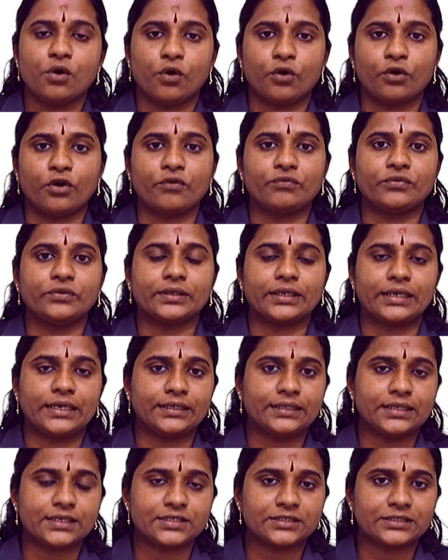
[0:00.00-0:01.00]
All of you
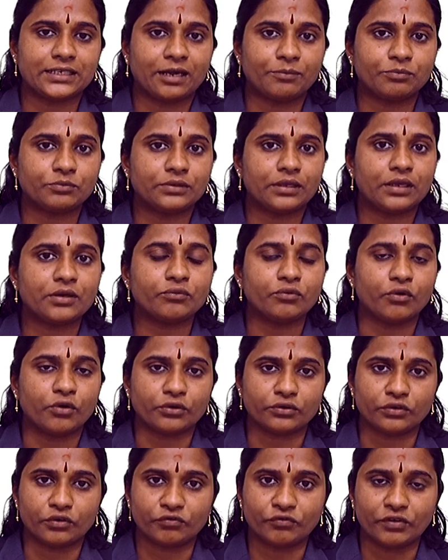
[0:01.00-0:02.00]
read this chapter
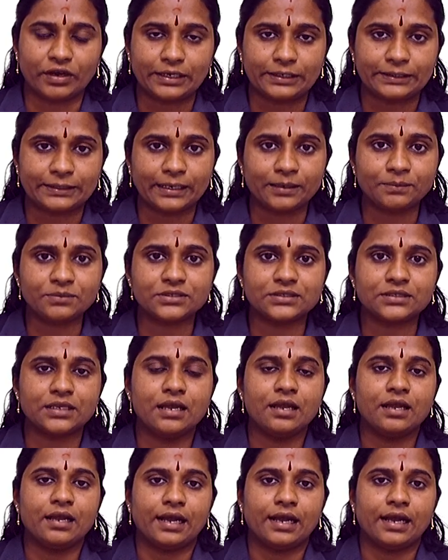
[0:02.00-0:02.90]
four or five times